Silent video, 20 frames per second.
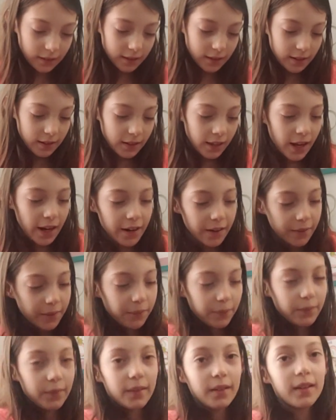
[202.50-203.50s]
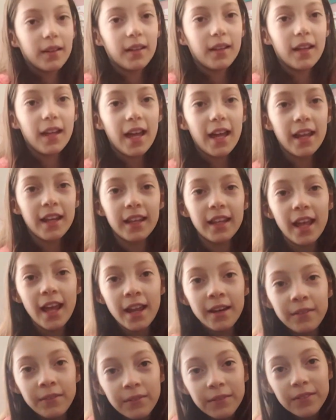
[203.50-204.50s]
There. And
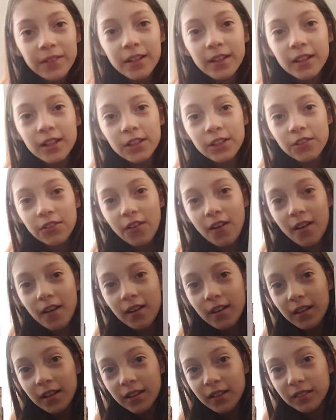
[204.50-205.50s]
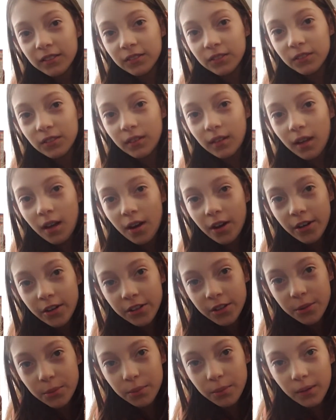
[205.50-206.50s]
then we're going to draw a
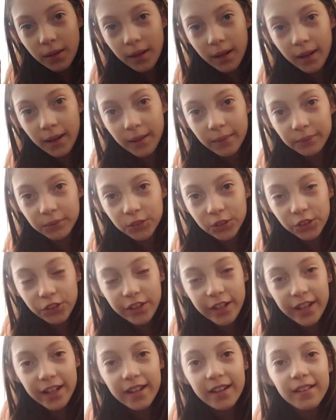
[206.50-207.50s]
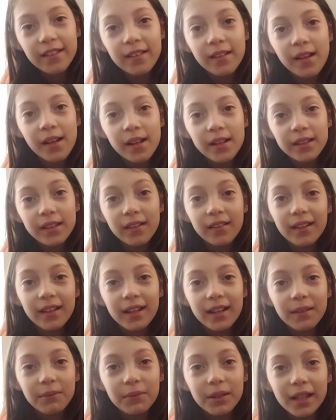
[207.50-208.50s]
large tree so he
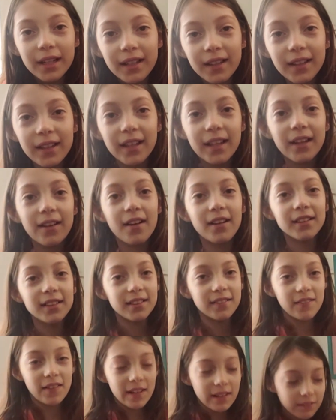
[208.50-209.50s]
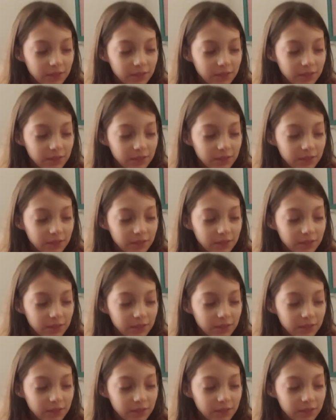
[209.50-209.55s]
can be clinging onto it.